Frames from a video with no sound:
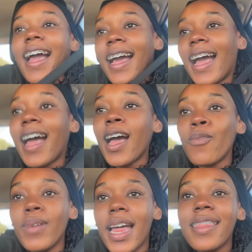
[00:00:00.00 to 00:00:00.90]

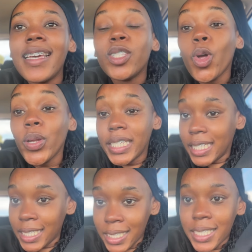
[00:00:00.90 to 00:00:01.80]
There's no
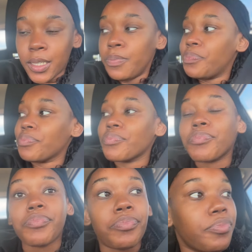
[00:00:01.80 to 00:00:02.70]
need
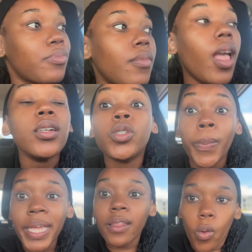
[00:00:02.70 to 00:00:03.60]
to
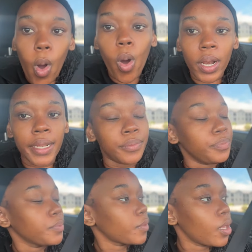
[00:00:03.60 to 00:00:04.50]
paint the wall,
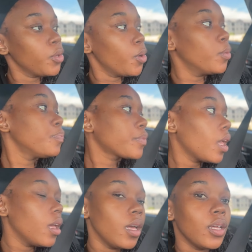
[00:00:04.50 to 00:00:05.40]
you know?
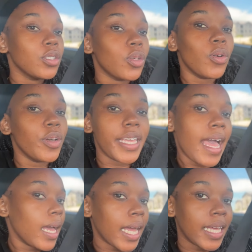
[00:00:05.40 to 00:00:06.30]
So
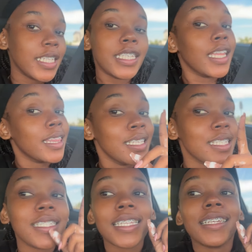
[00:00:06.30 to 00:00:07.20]
yeah, guys, this
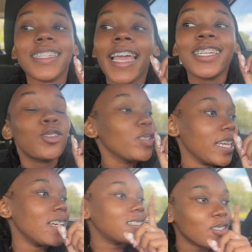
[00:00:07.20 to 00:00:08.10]
is like
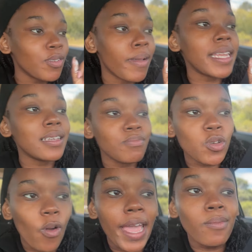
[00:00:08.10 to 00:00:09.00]
today just reminded me
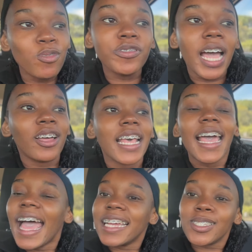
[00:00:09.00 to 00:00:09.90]
why I moved out.
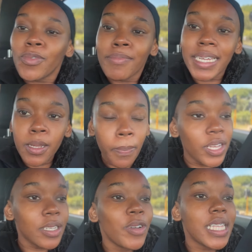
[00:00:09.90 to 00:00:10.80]
I just want my
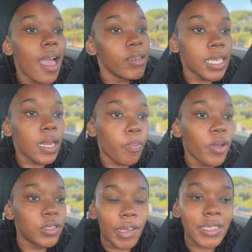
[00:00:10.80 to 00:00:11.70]
deposit. Wait, I was at a
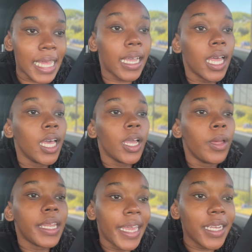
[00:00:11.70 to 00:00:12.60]
point where I was like,
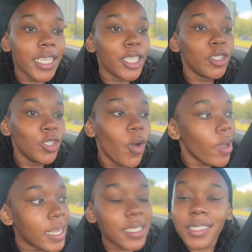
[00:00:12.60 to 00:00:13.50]
lady, you know
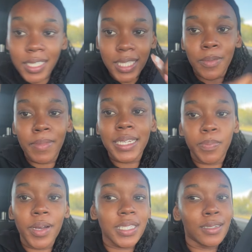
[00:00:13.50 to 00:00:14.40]
what, just keep my
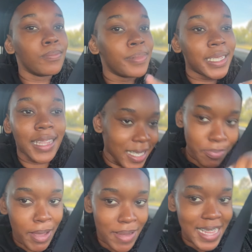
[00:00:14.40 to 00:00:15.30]
deposit, but that's
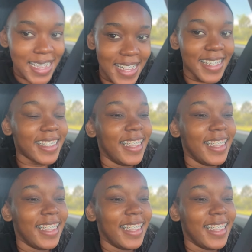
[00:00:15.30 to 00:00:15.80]
my money.